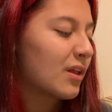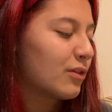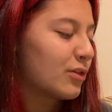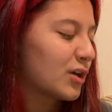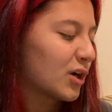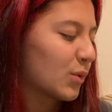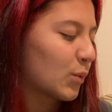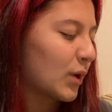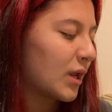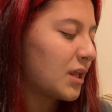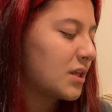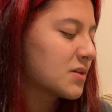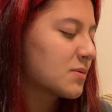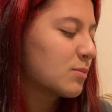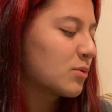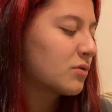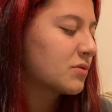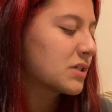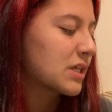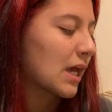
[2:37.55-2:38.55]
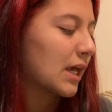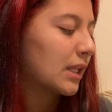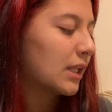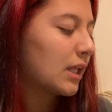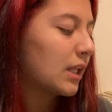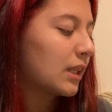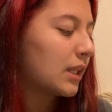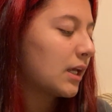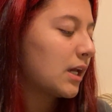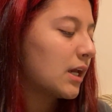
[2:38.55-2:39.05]
Their wings move
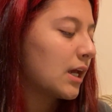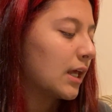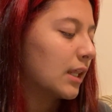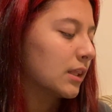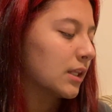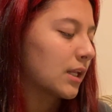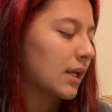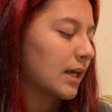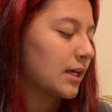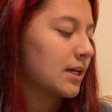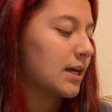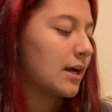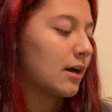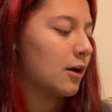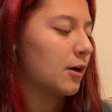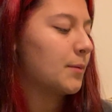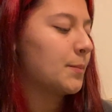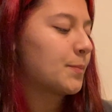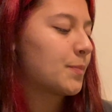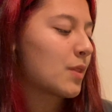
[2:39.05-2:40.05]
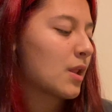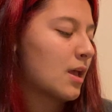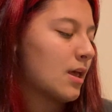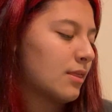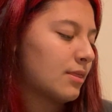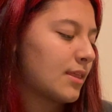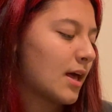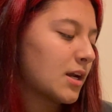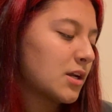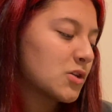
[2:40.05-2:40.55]
silently in the night air.
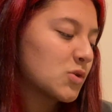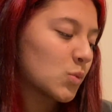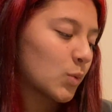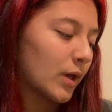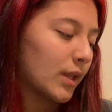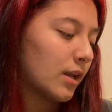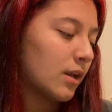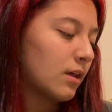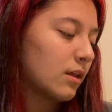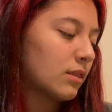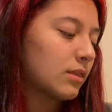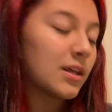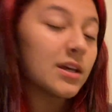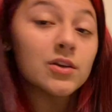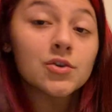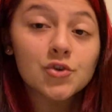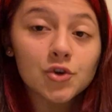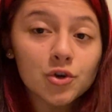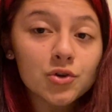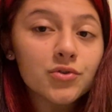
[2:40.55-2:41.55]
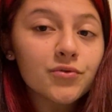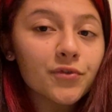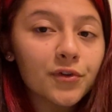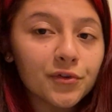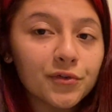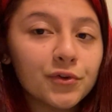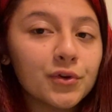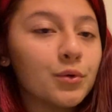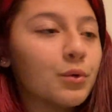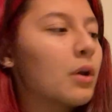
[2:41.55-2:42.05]
That is when they search for
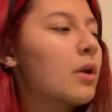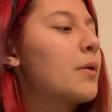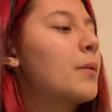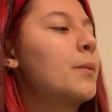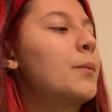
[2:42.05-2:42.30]
food.